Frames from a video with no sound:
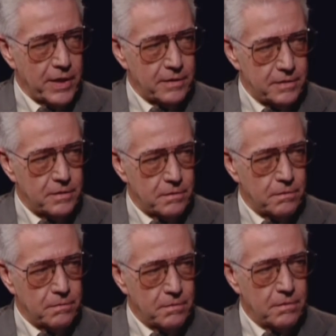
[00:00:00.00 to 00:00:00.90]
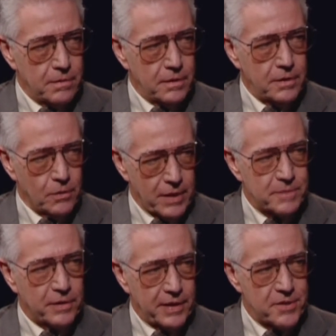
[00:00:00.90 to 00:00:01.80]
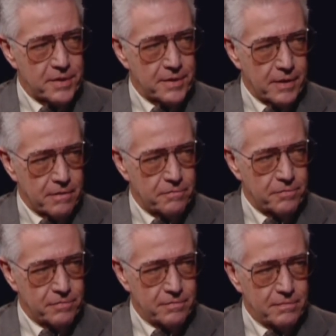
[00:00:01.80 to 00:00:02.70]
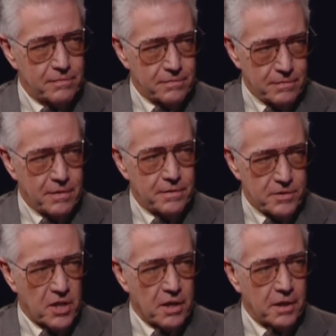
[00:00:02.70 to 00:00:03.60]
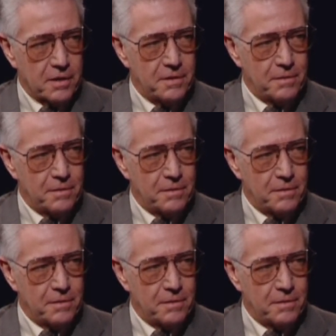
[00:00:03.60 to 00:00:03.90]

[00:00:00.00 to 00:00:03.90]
segue to your explanation of the tongue